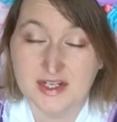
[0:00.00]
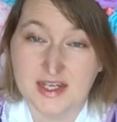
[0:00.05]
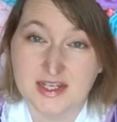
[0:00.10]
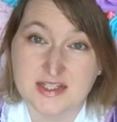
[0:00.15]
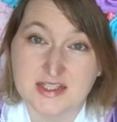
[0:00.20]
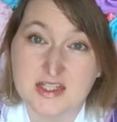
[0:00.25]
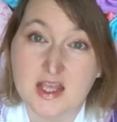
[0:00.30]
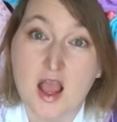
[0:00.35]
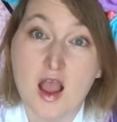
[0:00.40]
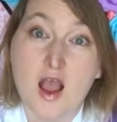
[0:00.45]

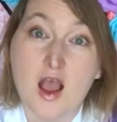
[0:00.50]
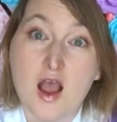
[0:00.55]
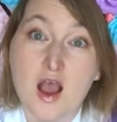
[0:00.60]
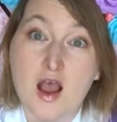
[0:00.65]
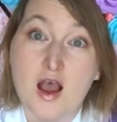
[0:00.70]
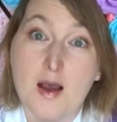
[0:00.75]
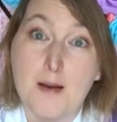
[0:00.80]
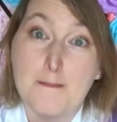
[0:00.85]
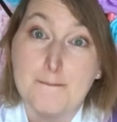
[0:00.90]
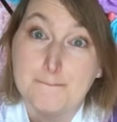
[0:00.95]
lace.
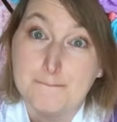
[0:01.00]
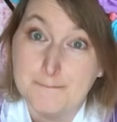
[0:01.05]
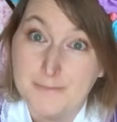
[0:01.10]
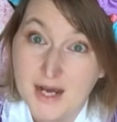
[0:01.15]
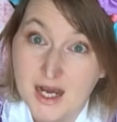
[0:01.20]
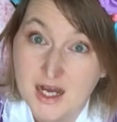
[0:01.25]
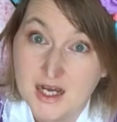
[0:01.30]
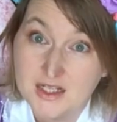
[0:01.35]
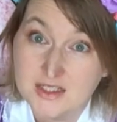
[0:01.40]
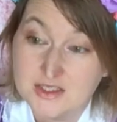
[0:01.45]

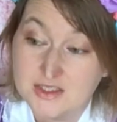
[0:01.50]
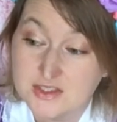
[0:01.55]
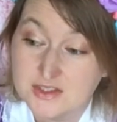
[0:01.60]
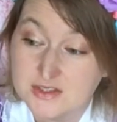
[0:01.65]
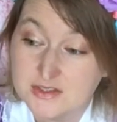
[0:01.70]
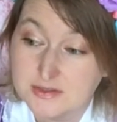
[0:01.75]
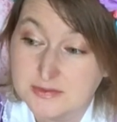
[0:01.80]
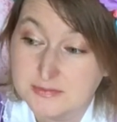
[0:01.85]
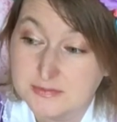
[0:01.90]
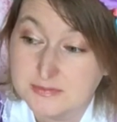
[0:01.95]

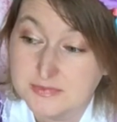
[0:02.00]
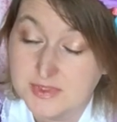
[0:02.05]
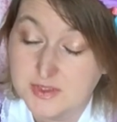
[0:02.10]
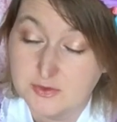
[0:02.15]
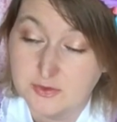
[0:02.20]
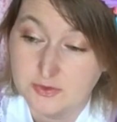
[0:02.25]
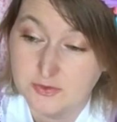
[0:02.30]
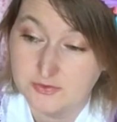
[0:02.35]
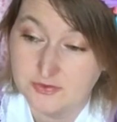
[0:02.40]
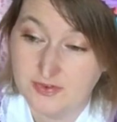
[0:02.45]
But they
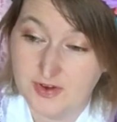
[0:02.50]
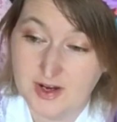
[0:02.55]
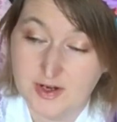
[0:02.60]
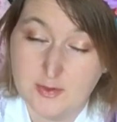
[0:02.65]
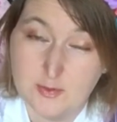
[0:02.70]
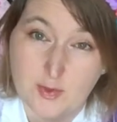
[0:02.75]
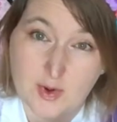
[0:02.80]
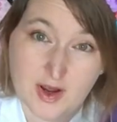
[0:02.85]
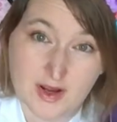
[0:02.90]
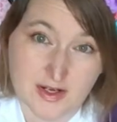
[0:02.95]
couldn't
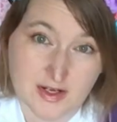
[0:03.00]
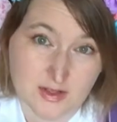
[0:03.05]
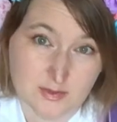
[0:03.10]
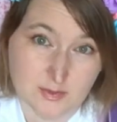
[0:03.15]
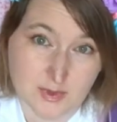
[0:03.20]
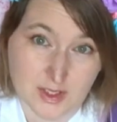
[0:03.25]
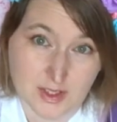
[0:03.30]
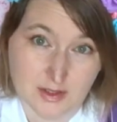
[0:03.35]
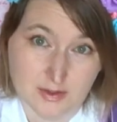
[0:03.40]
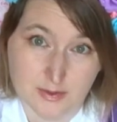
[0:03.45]
find one and
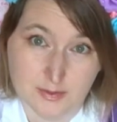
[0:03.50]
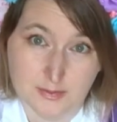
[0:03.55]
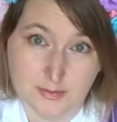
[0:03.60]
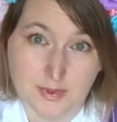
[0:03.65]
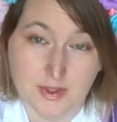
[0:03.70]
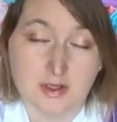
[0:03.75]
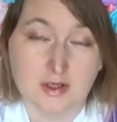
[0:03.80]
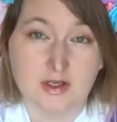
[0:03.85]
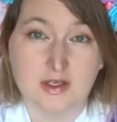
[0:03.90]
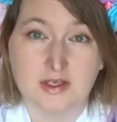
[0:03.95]
we
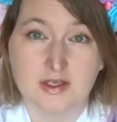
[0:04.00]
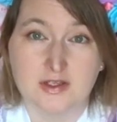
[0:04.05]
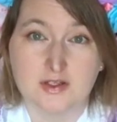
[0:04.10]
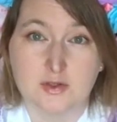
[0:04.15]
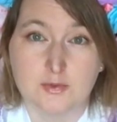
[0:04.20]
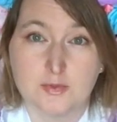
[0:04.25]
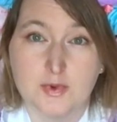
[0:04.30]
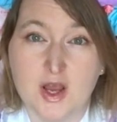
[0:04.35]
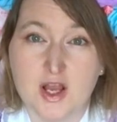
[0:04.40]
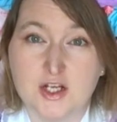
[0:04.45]
were in
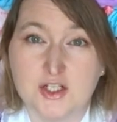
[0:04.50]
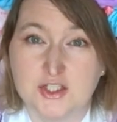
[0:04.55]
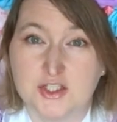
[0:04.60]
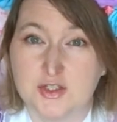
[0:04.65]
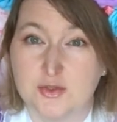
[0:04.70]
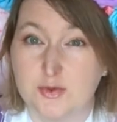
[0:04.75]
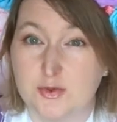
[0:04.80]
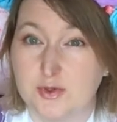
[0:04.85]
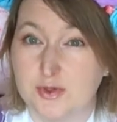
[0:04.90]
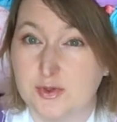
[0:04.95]
a rush,
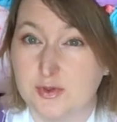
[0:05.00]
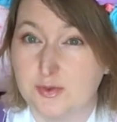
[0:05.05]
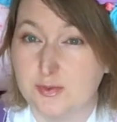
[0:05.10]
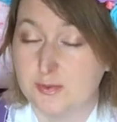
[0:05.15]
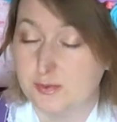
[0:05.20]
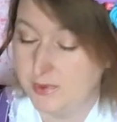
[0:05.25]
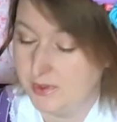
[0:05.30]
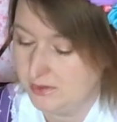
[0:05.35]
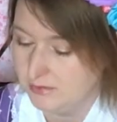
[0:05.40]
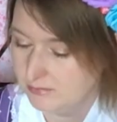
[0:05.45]
so we,
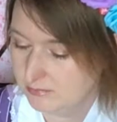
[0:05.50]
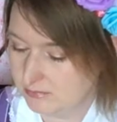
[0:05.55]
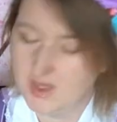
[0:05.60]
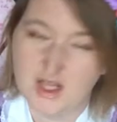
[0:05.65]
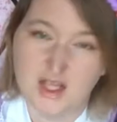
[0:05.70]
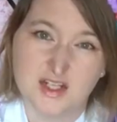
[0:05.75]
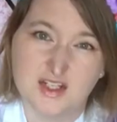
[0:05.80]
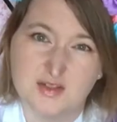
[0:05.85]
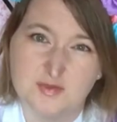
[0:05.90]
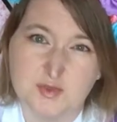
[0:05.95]
we
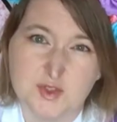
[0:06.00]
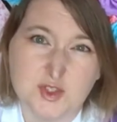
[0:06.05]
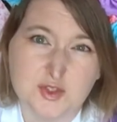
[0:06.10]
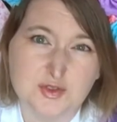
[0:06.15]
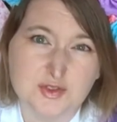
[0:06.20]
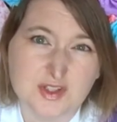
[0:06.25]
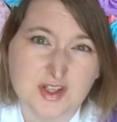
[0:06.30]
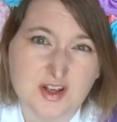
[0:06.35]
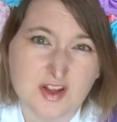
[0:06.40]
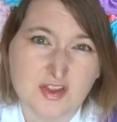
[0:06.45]
let them
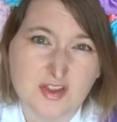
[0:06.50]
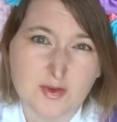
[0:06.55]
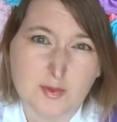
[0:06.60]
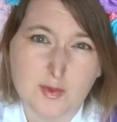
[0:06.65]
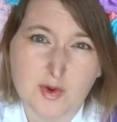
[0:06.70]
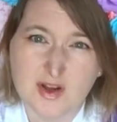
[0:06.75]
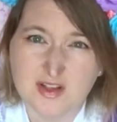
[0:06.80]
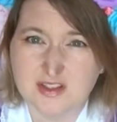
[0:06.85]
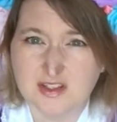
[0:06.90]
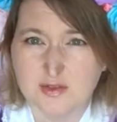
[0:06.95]
choose another
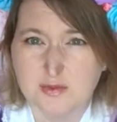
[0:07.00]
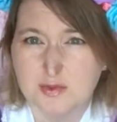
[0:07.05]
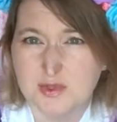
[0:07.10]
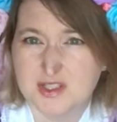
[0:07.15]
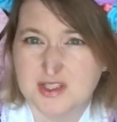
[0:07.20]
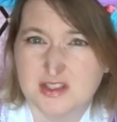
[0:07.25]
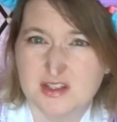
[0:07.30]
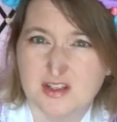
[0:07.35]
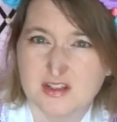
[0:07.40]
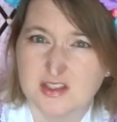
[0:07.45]
one that
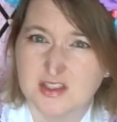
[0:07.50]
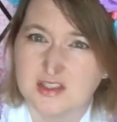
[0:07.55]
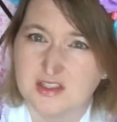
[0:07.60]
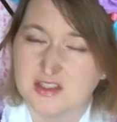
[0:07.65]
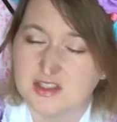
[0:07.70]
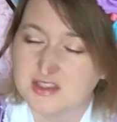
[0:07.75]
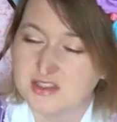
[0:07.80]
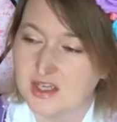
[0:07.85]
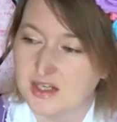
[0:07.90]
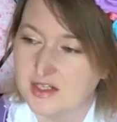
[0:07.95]
was not
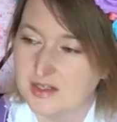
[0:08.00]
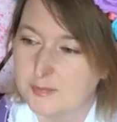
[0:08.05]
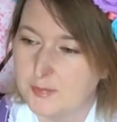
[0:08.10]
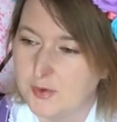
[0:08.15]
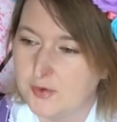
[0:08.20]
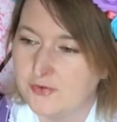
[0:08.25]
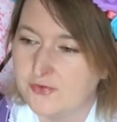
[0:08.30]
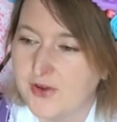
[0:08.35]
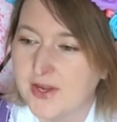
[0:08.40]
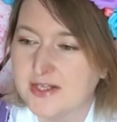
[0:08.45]
exactly
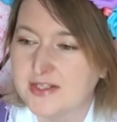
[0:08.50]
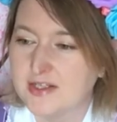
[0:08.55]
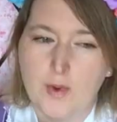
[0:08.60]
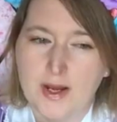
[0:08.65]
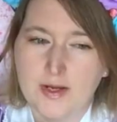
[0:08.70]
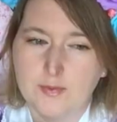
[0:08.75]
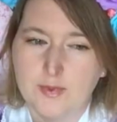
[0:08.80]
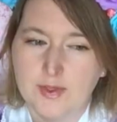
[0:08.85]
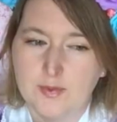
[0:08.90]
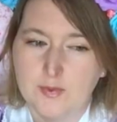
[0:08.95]
perfect.
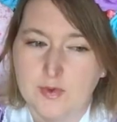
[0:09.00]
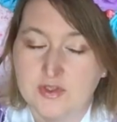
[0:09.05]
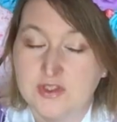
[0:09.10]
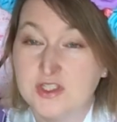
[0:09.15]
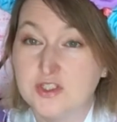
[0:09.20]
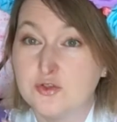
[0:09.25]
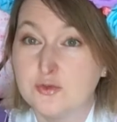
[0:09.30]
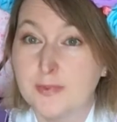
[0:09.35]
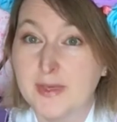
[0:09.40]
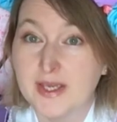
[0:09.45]
When we
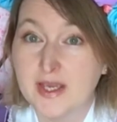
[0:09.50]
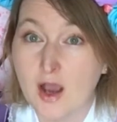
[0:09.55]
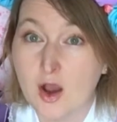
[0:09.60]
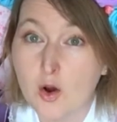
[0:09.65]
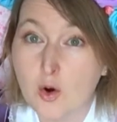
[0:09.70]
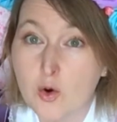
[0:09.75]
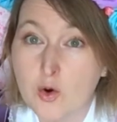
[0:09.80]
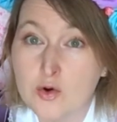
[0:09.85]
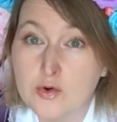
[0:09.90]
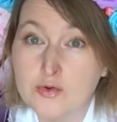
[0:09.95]
wanted to make
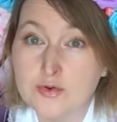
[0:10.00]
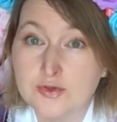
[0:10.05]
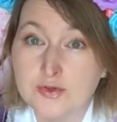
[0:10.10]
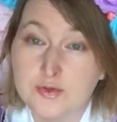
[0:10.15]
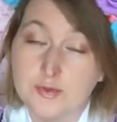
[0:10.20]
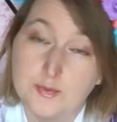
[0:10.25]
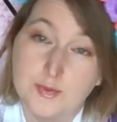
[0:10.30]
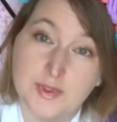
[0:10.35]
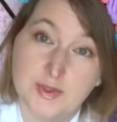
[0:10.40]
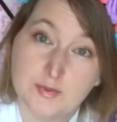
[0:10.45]
our
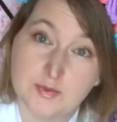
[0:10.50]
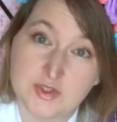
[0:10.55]
own, we